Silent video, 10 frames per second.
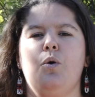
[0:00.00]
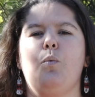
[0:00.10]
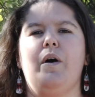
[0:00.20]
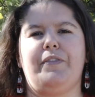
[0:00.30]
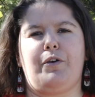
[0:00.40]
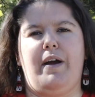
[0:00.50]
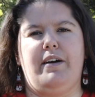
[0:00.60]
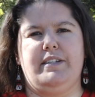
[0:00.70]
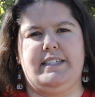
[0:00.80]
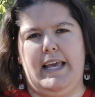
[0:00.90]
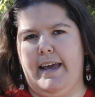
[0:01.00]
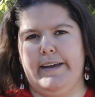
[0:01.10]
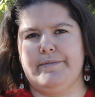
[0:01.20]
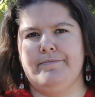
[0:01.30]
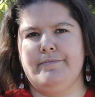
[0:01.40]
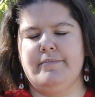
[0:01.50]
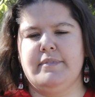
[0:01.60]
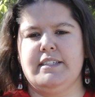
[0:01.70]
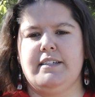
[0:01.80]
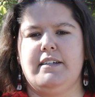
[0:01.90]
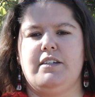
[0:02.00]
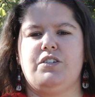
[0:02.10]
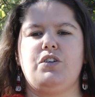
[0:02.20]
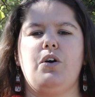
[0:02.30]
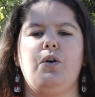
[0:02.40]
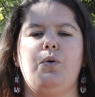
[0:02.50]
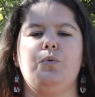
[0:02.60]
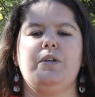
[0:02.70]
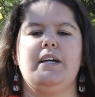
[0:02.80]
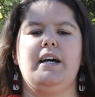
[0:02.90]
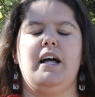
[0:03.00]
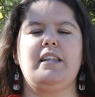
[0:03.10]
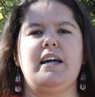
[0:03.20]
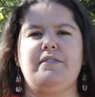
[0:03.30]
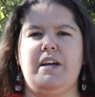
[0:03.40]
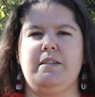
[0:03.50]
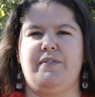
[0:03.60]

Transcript: what the Crown is saying. So a lot of times